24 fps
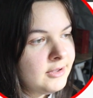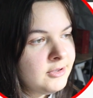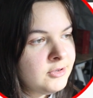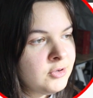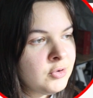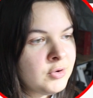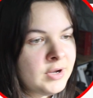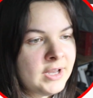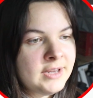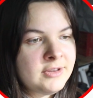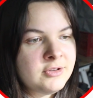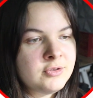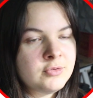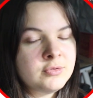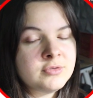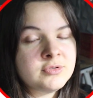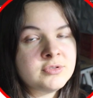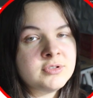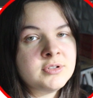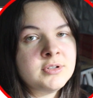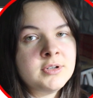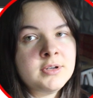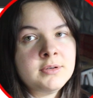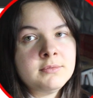You can
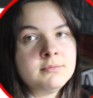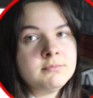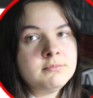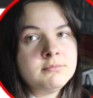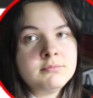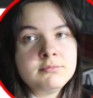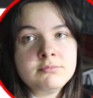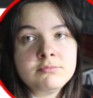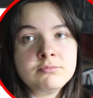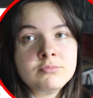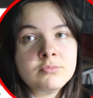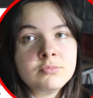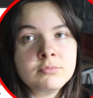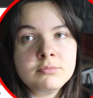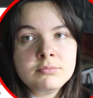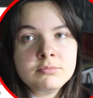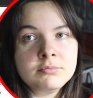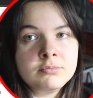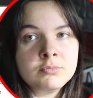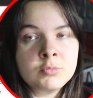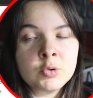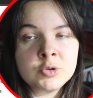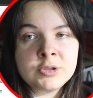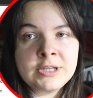use
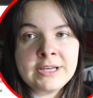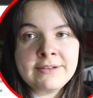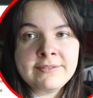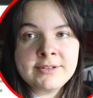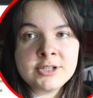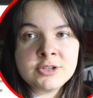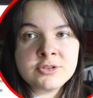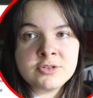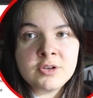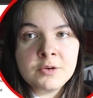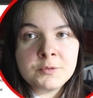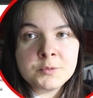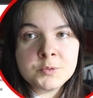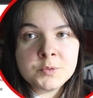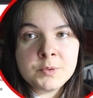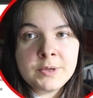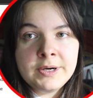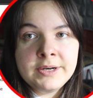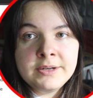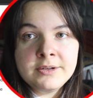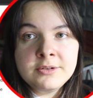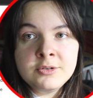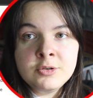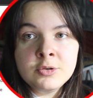whatever
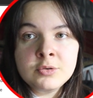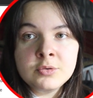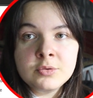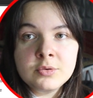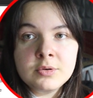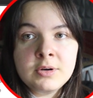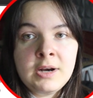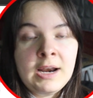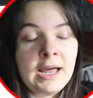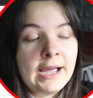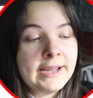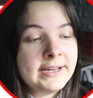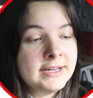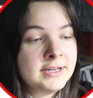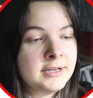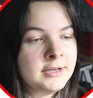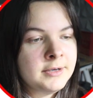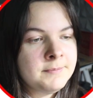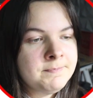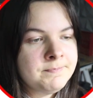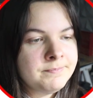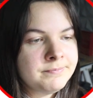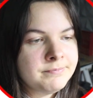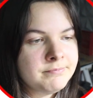software you
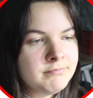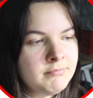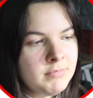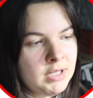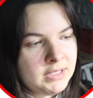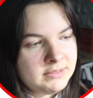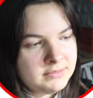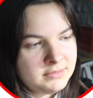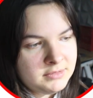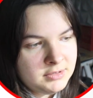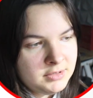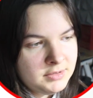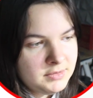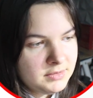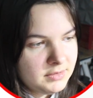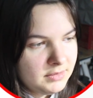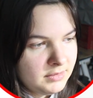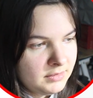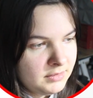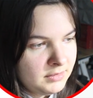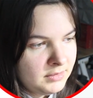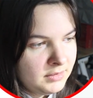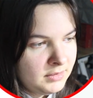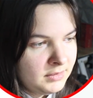like, but
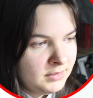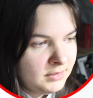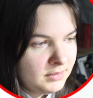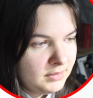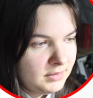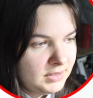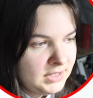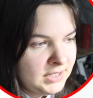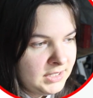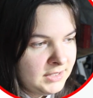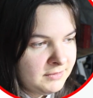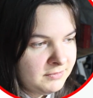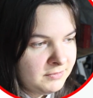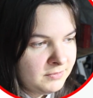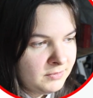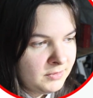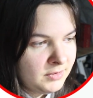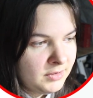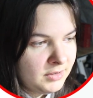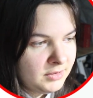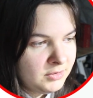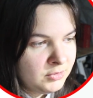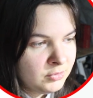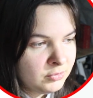if
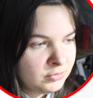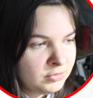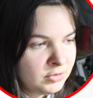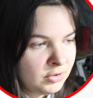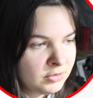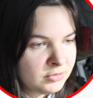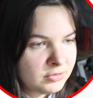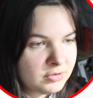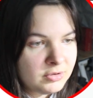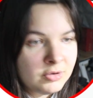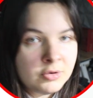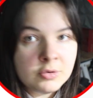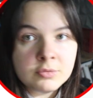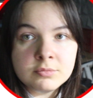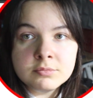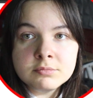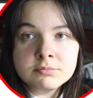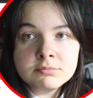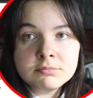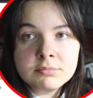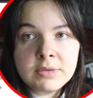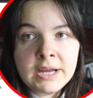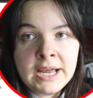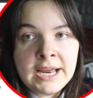you don't know
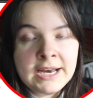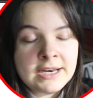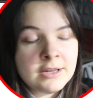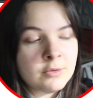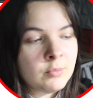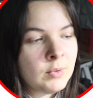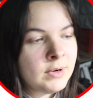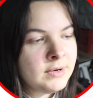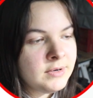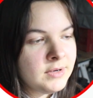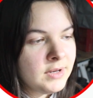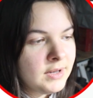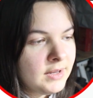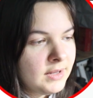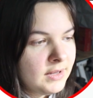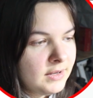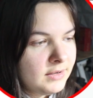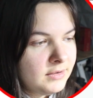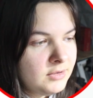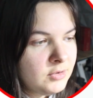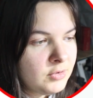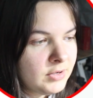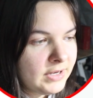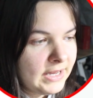anyone,
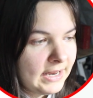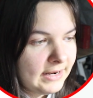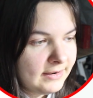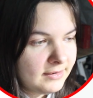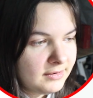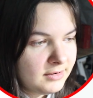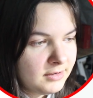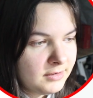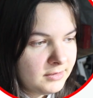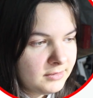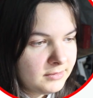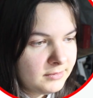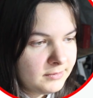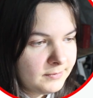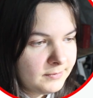you can